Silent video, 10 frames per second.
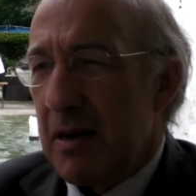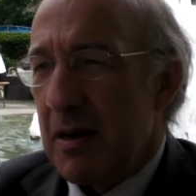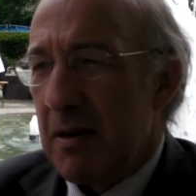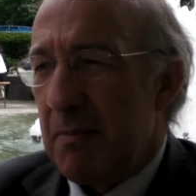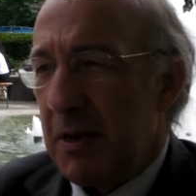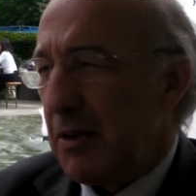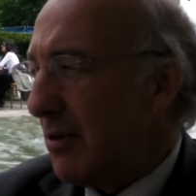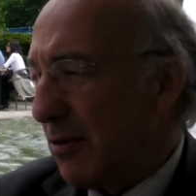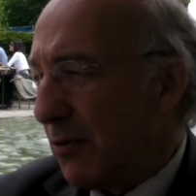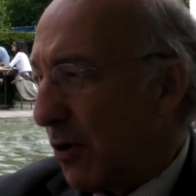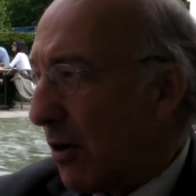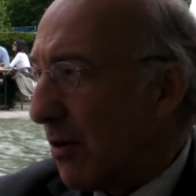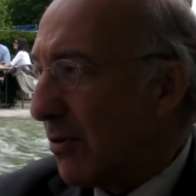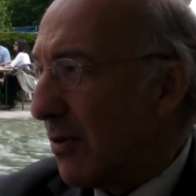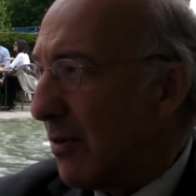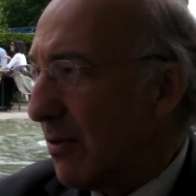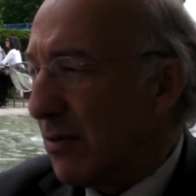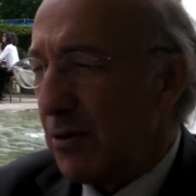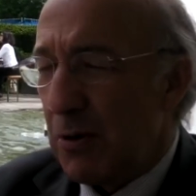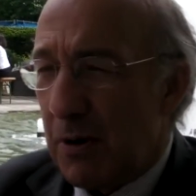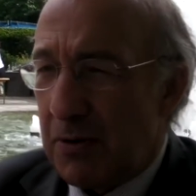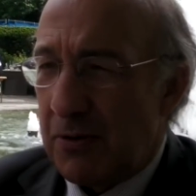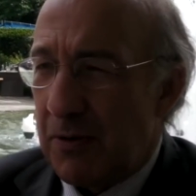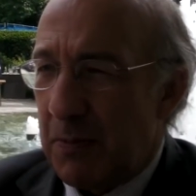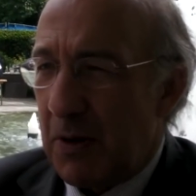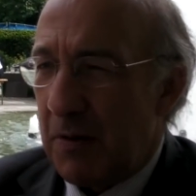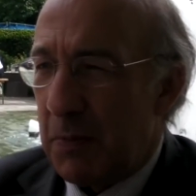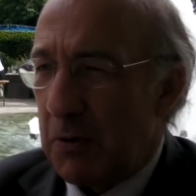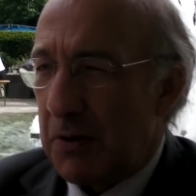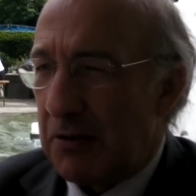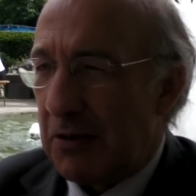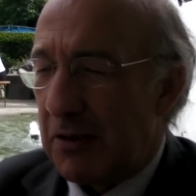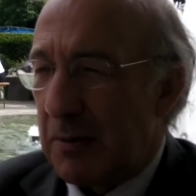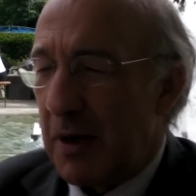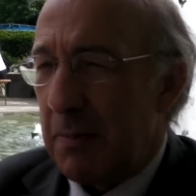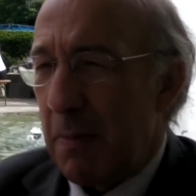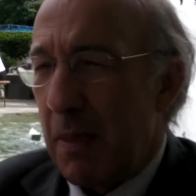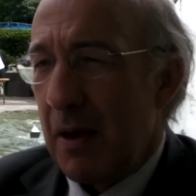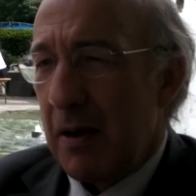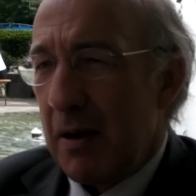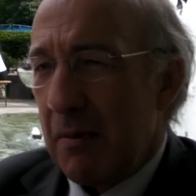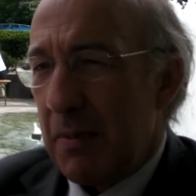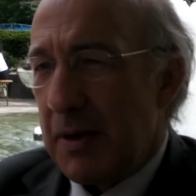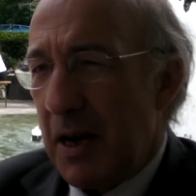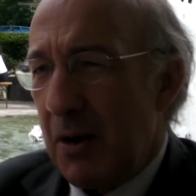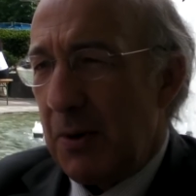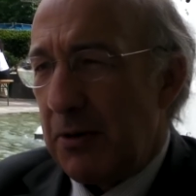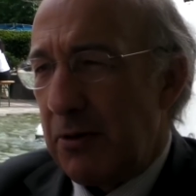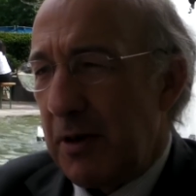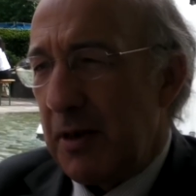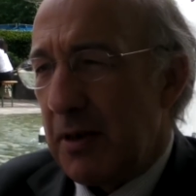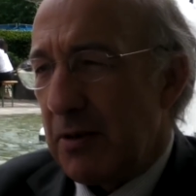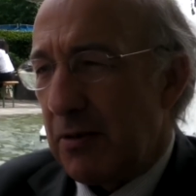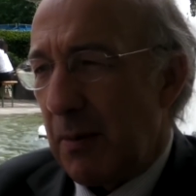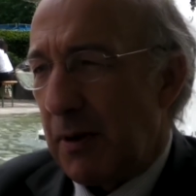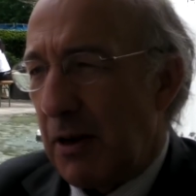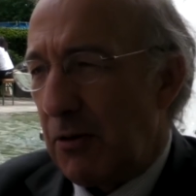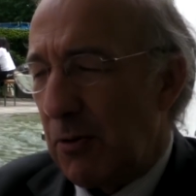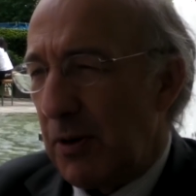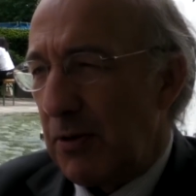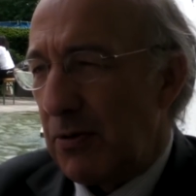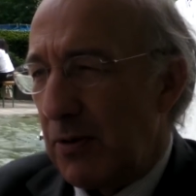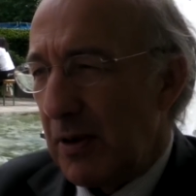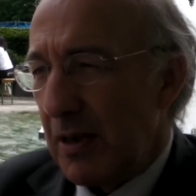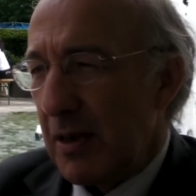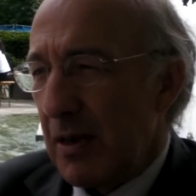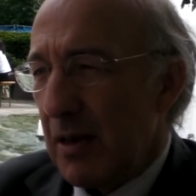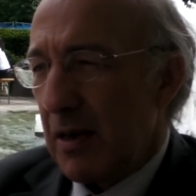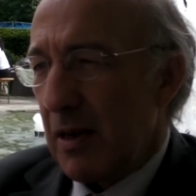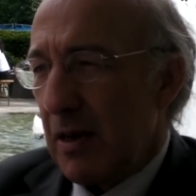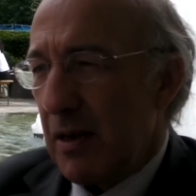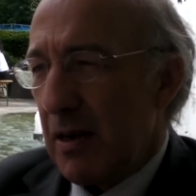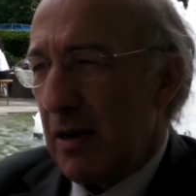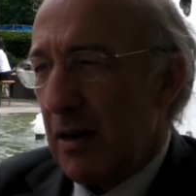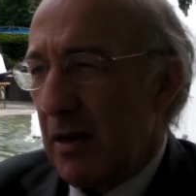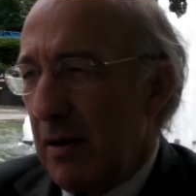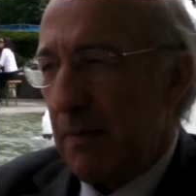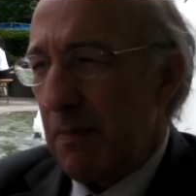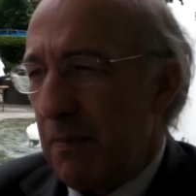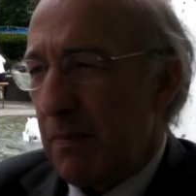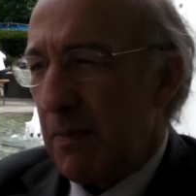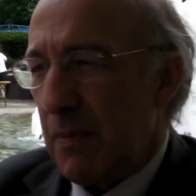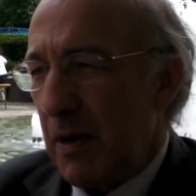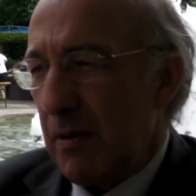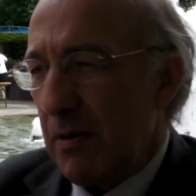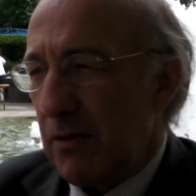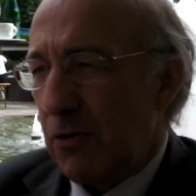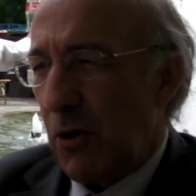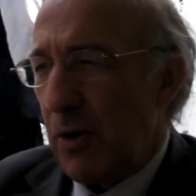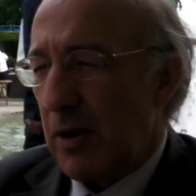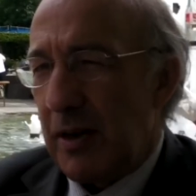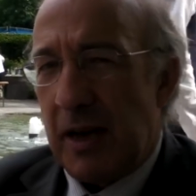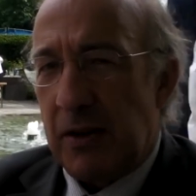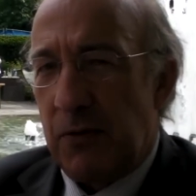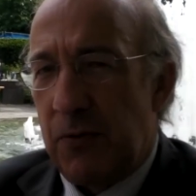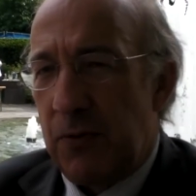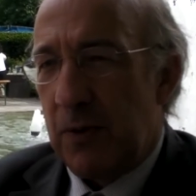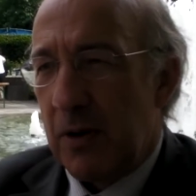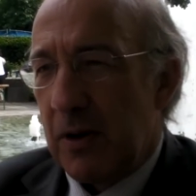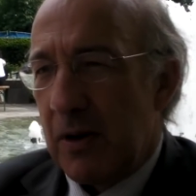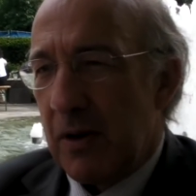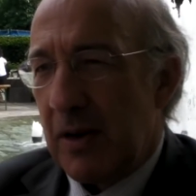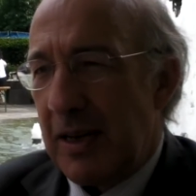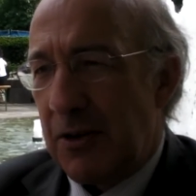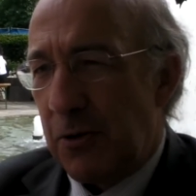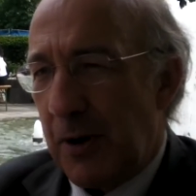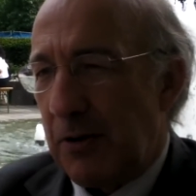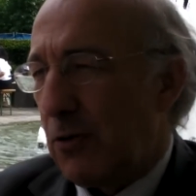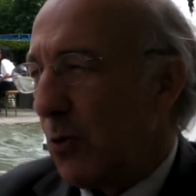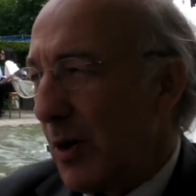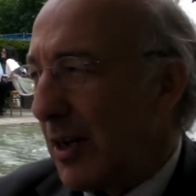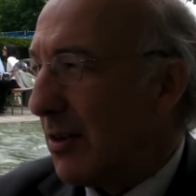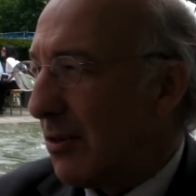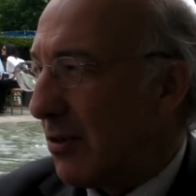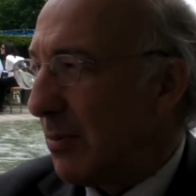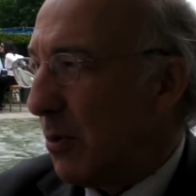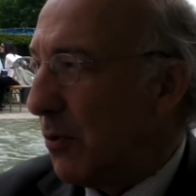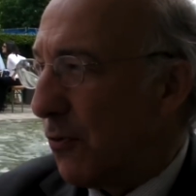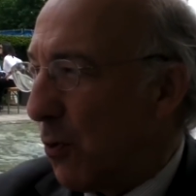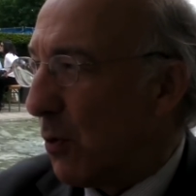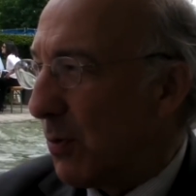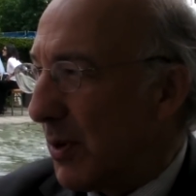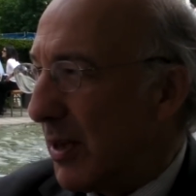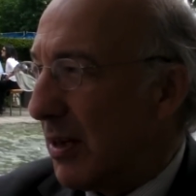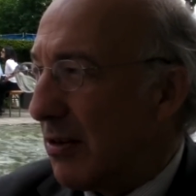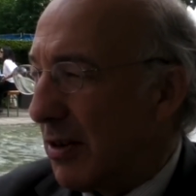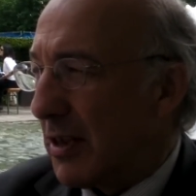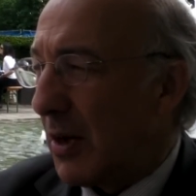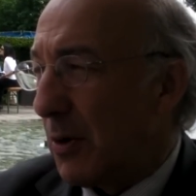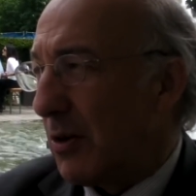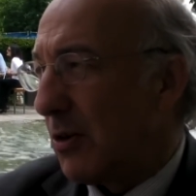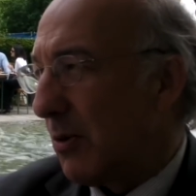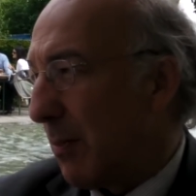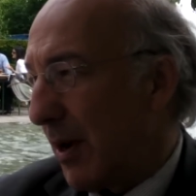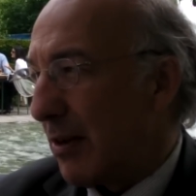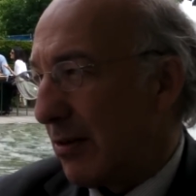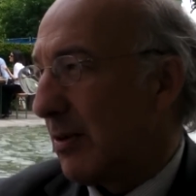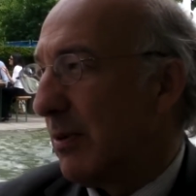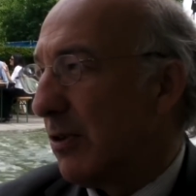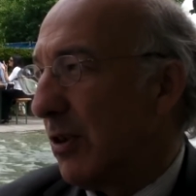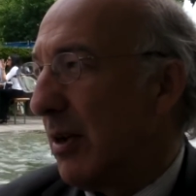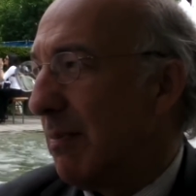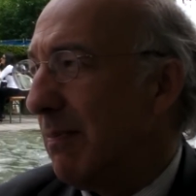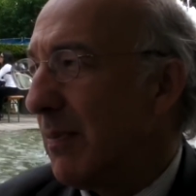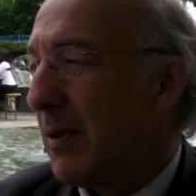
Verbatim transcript: Uh, billions of dollars and euros have built this system up. But now we're seeing some countries um, showing a lack of interest or willingness to move forward with it. Instead, they're wanting to replace the regime